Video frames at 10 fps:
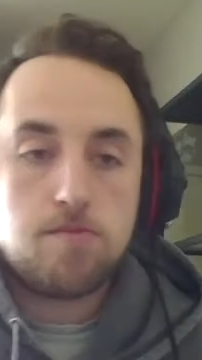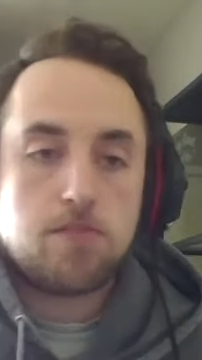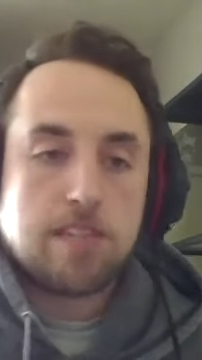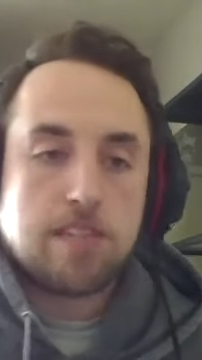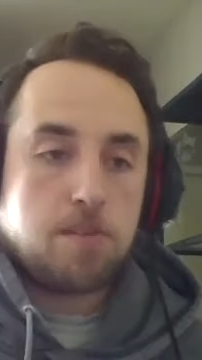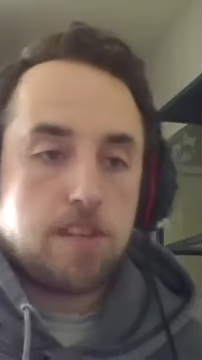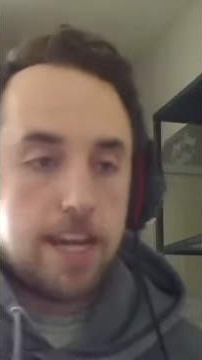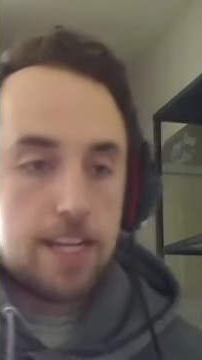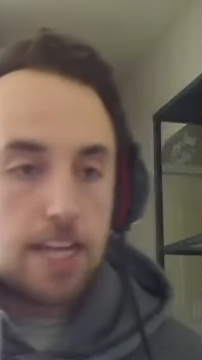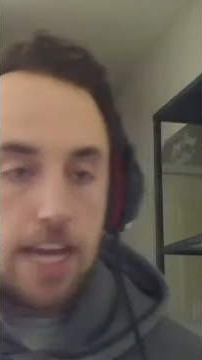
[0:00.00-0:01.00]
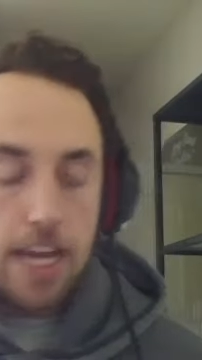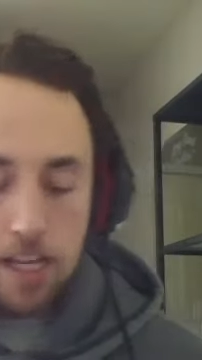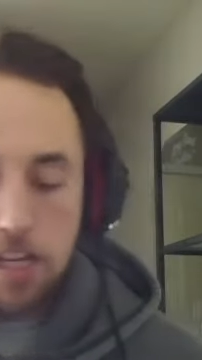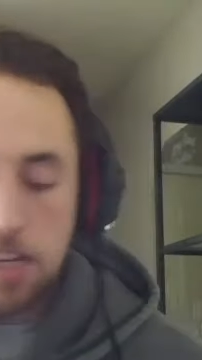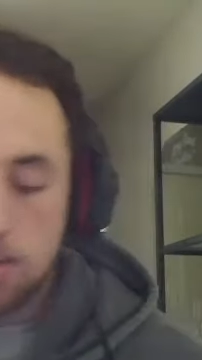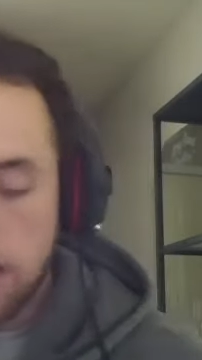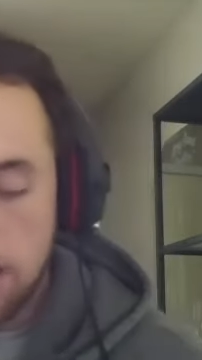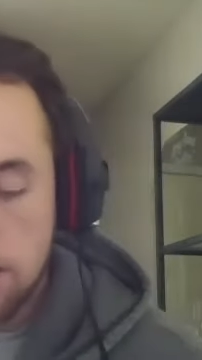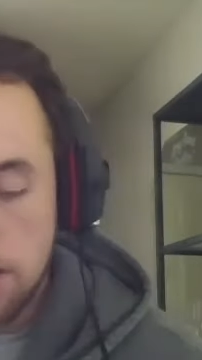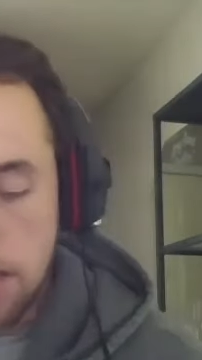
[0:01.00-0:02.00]
resemble that
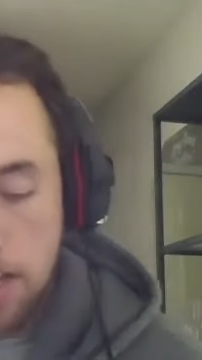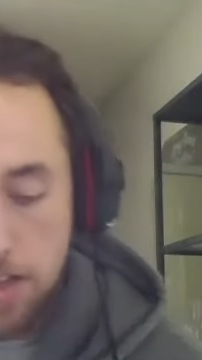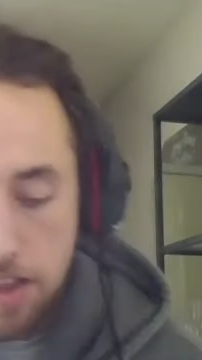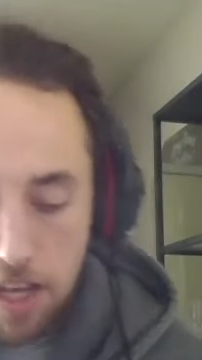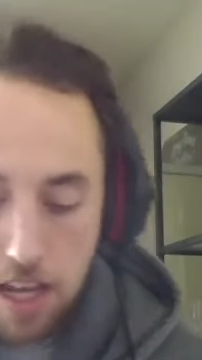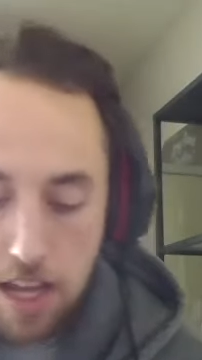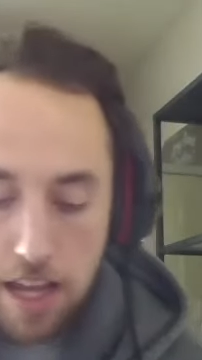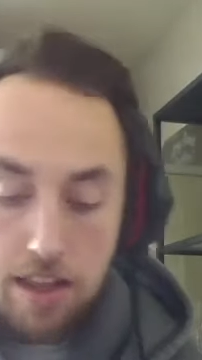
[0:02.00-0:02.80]
king-esque kind of thing.